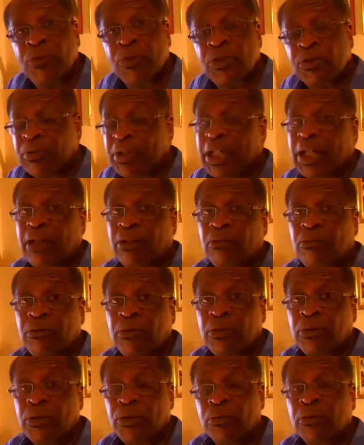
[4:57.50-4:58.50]
So now
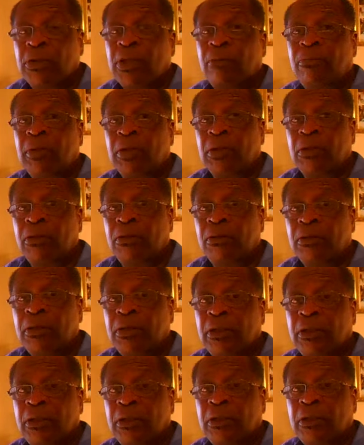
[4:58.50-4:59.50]
you come along
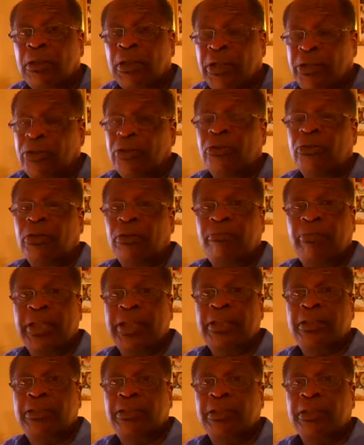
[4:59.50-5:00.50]
and you're going to
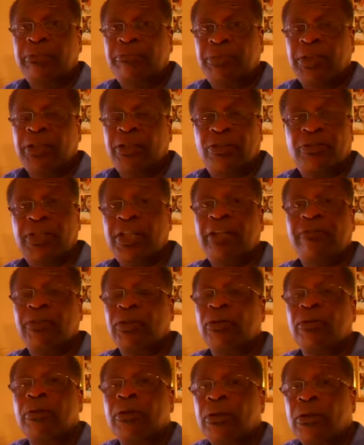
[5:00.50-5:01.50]
basically be their
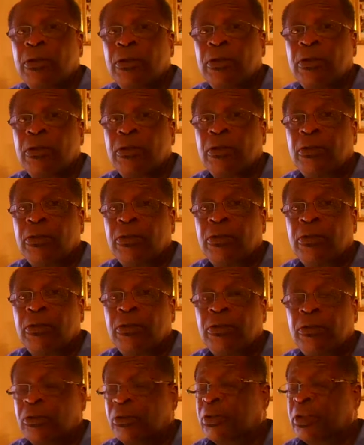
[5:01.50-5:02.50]
savior.
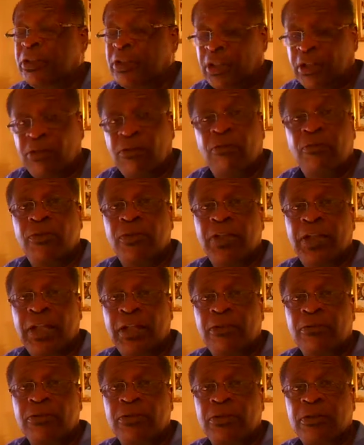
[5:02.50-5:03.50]
You're going to take over the
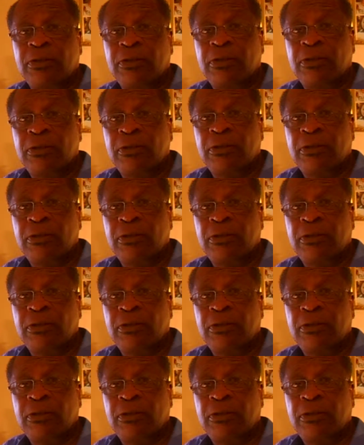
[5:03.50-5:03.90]
house,